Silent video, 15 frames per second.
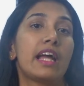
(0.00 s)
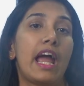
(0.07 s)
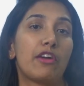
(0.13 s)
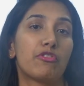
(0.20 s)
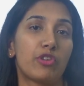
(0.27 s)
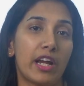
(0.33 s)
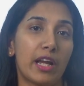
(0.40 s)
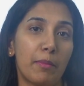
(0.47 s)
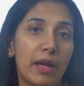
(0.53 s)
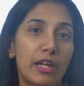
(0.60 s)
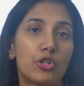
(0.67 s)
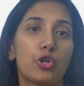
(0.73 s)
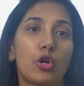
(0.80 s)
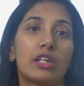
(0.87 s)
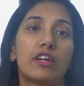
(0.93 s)
and
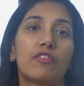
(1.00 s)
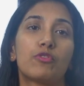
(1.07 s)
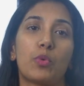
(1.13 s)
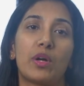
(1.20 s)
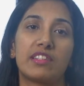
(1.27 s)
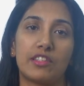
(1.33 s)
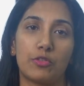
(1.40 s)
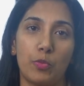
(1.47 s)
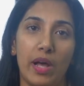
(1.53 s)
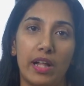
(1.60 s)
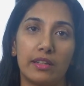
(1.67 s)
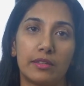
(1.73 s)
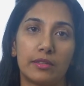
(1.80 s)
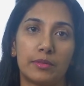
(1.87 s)
recommend to your loved ones as well.